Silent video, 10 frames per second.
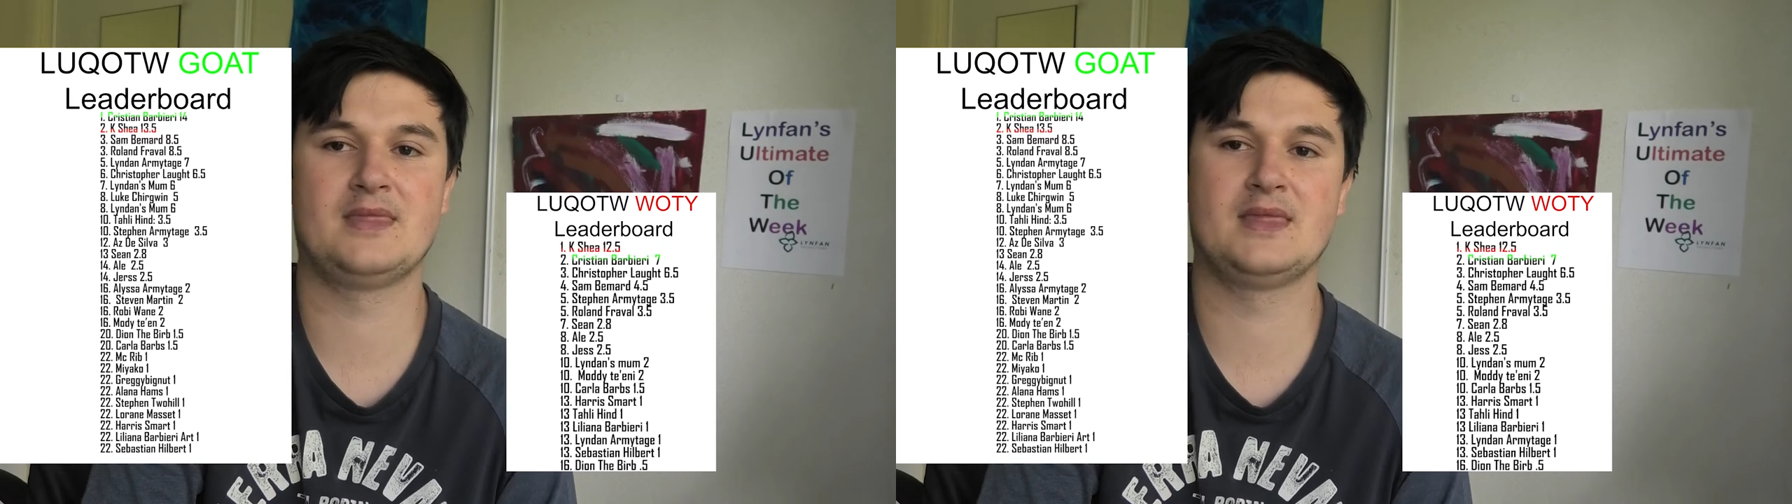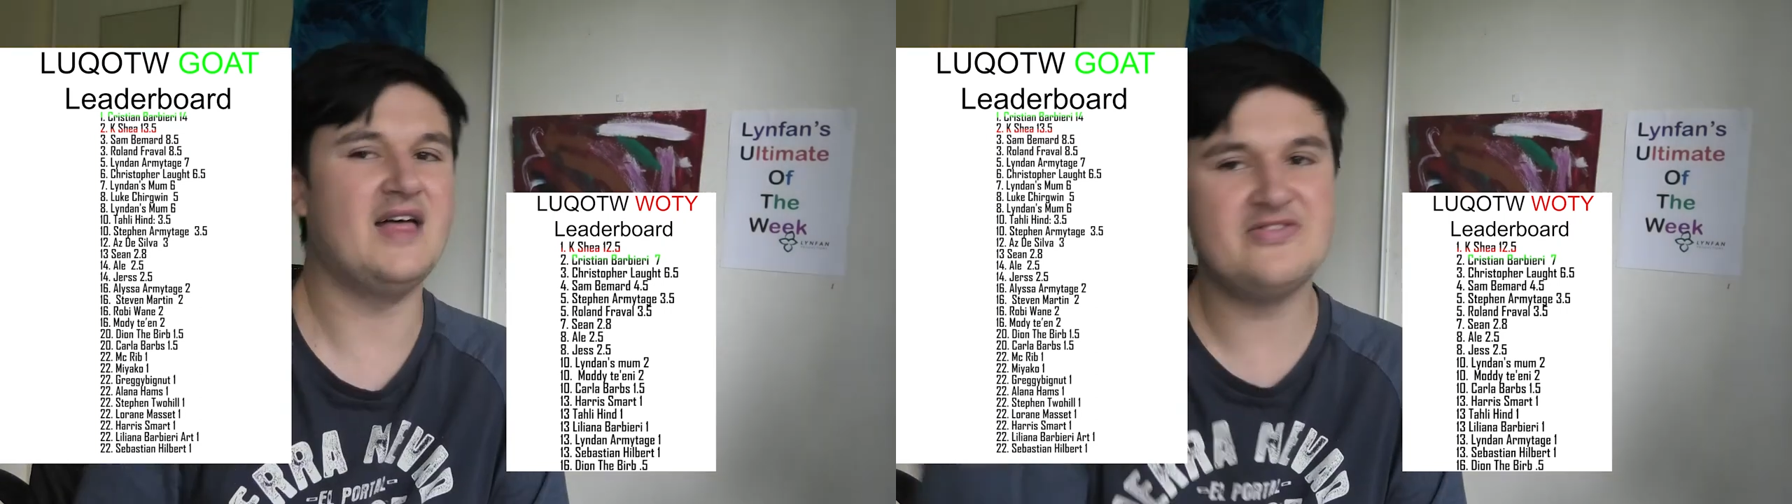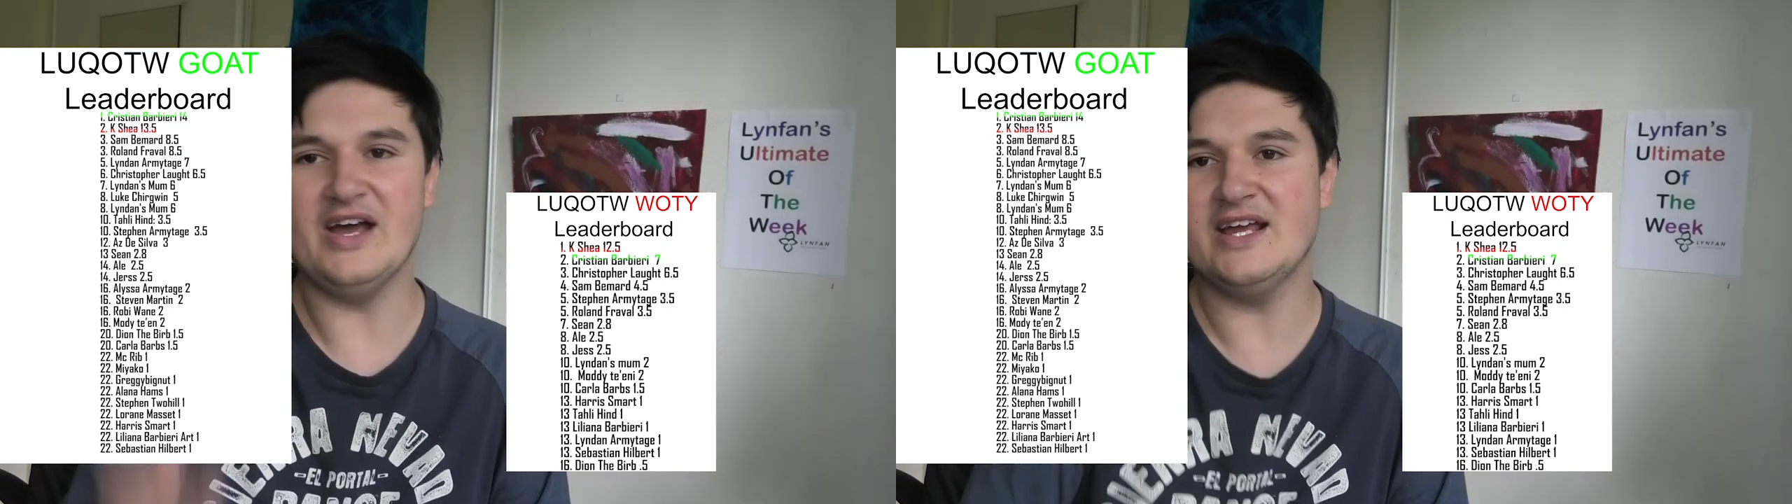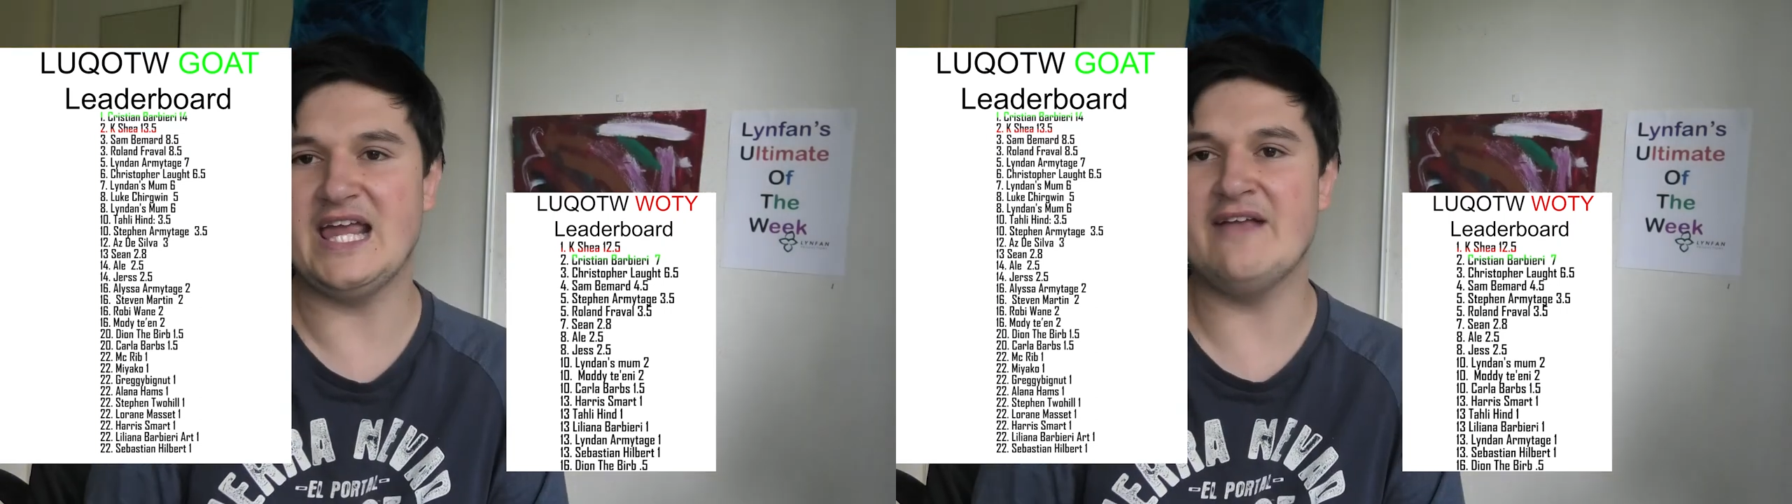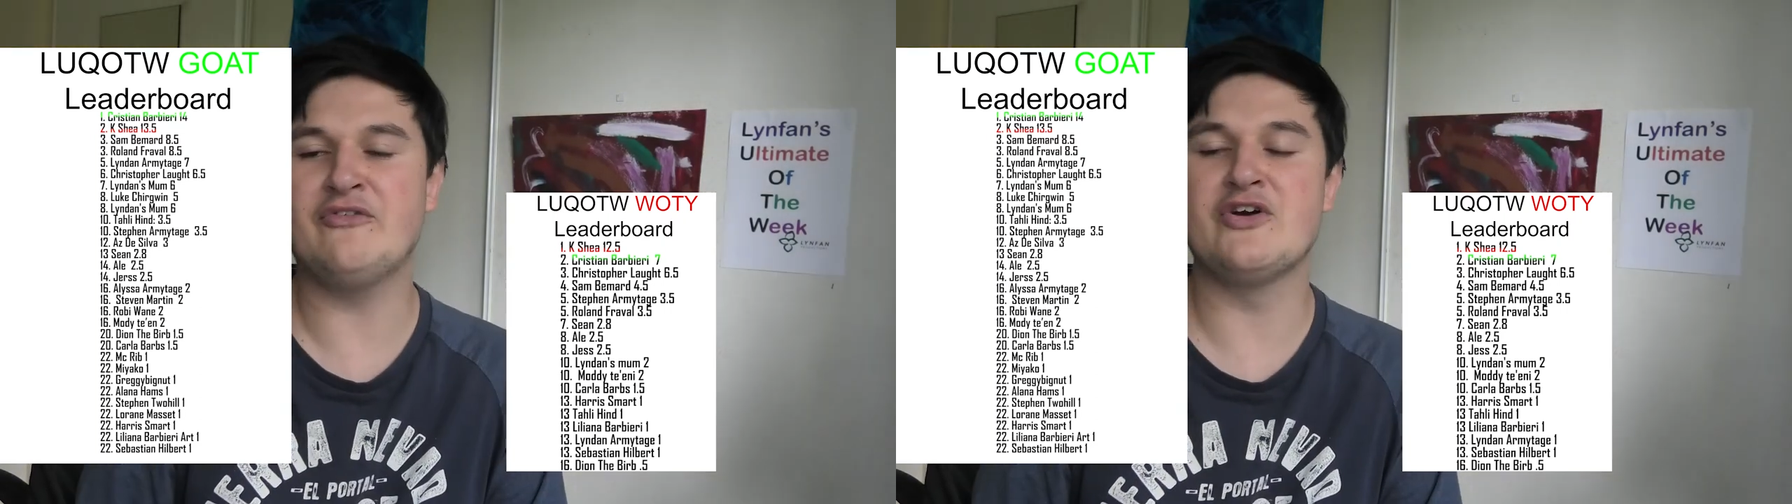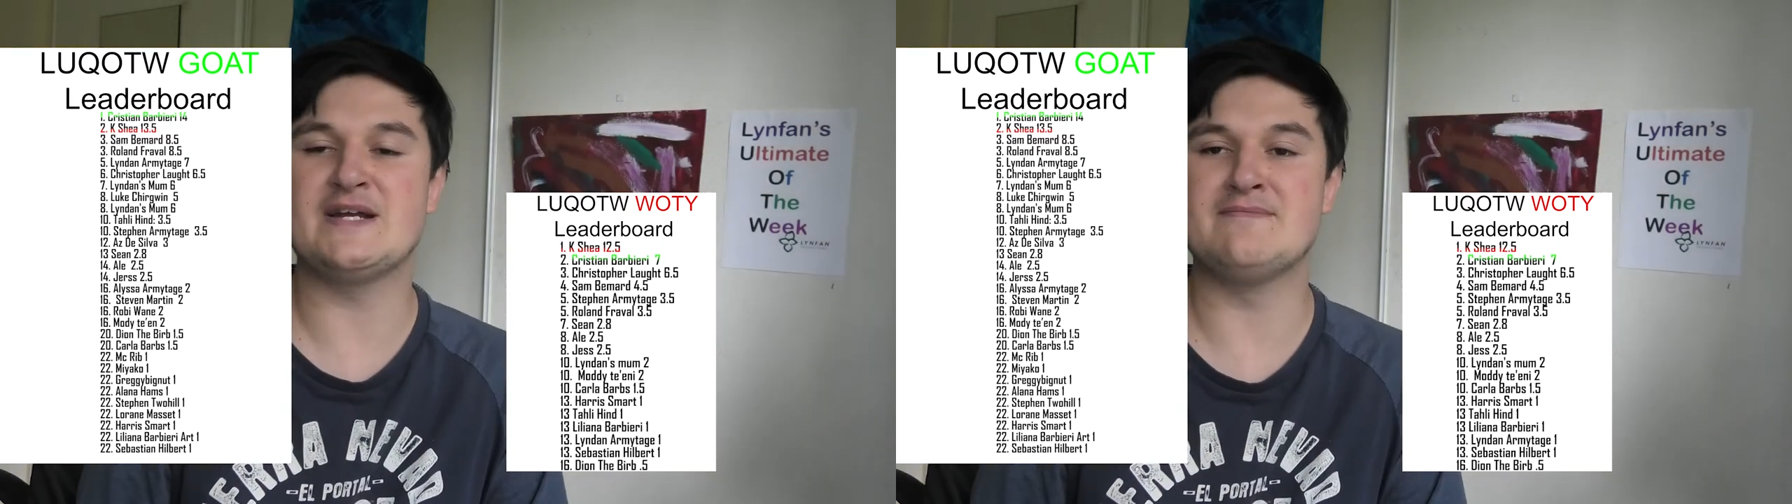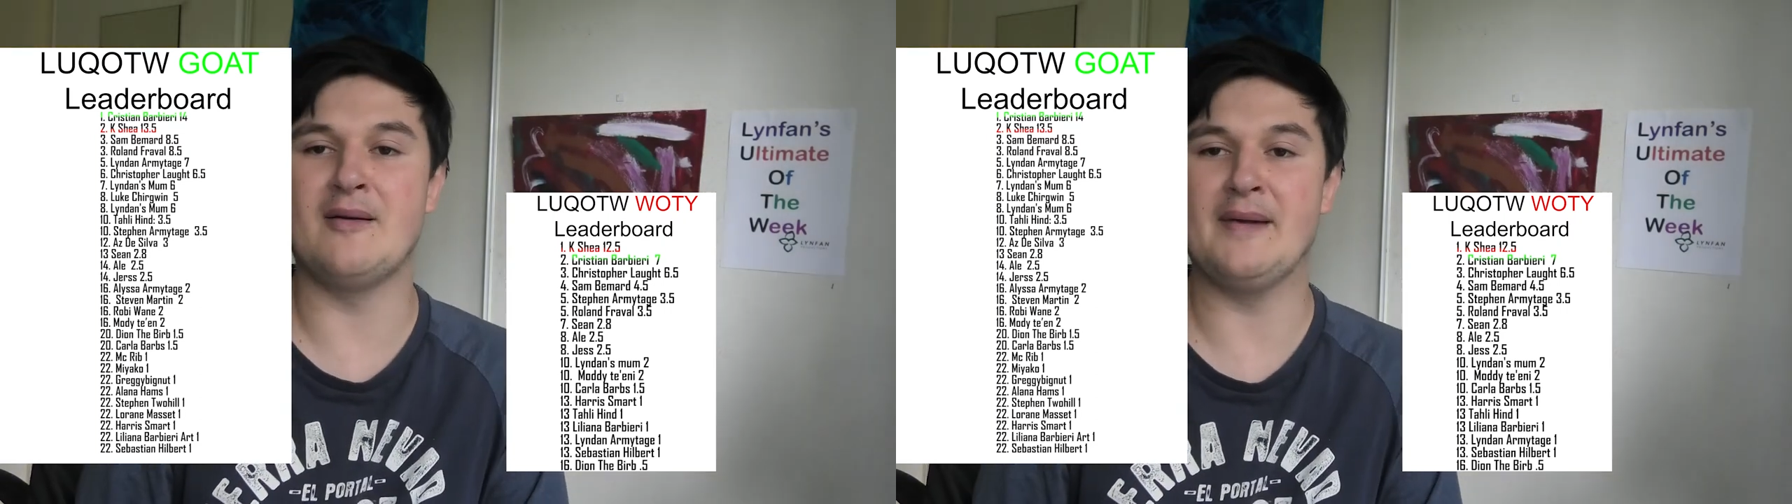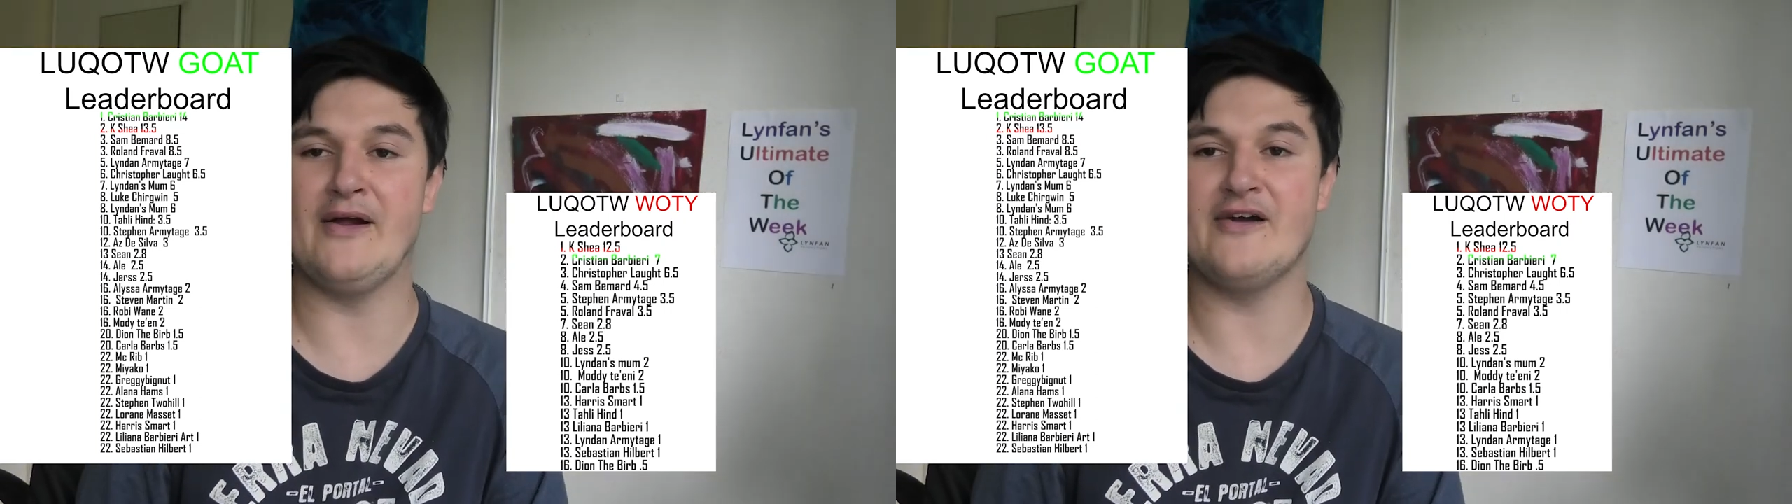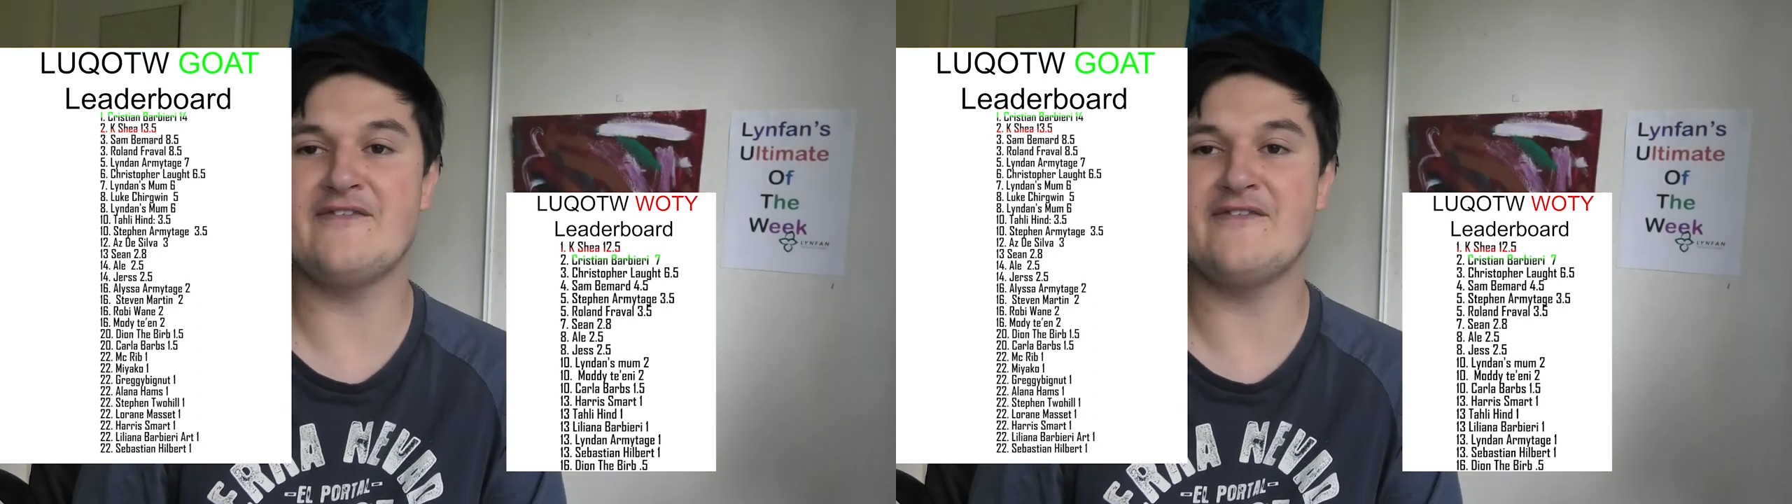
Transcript: And that gives Christian Barbieri